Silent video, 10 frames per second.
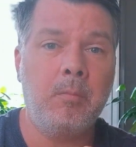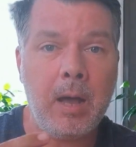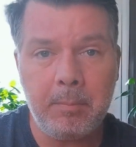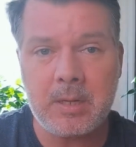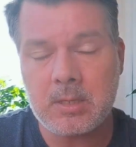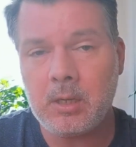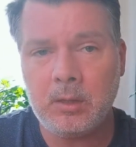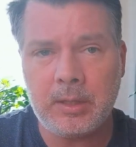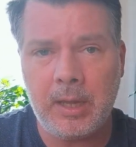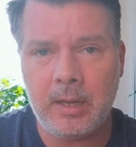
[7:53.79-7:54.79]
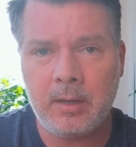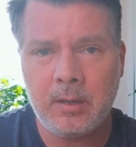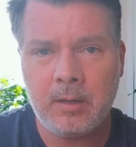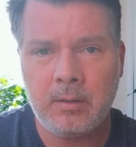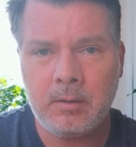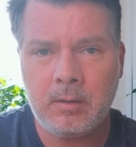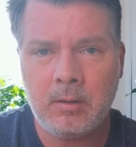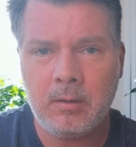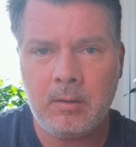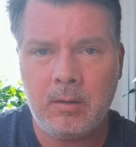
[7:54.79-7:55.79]
My personal take,
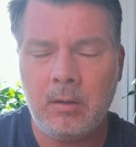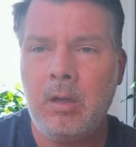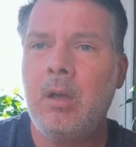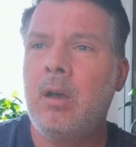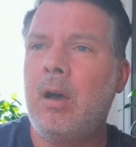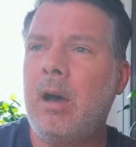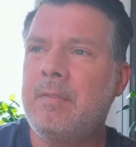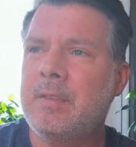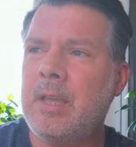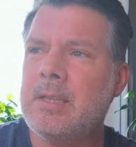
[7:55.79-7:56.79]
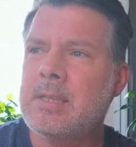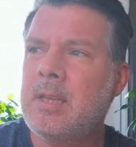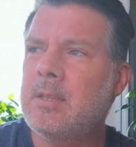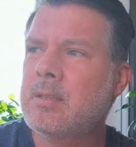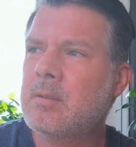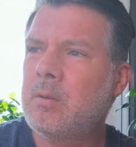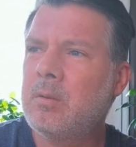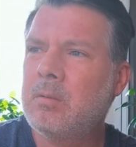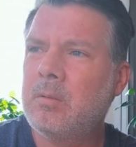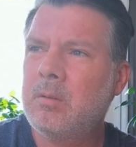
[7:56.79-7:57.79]
I've tested
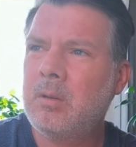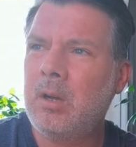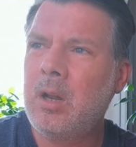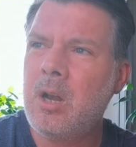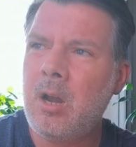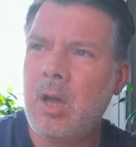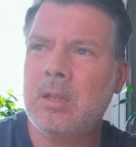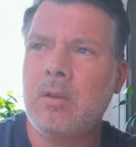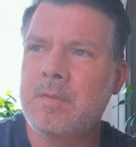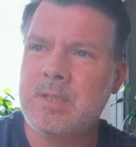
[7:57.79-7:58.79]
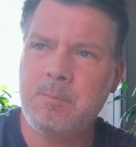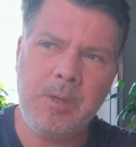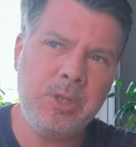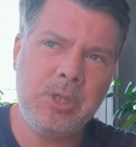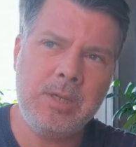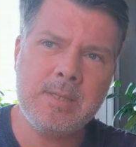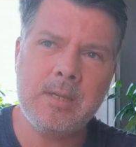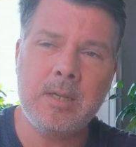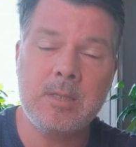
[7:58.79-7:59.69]
a lot of species,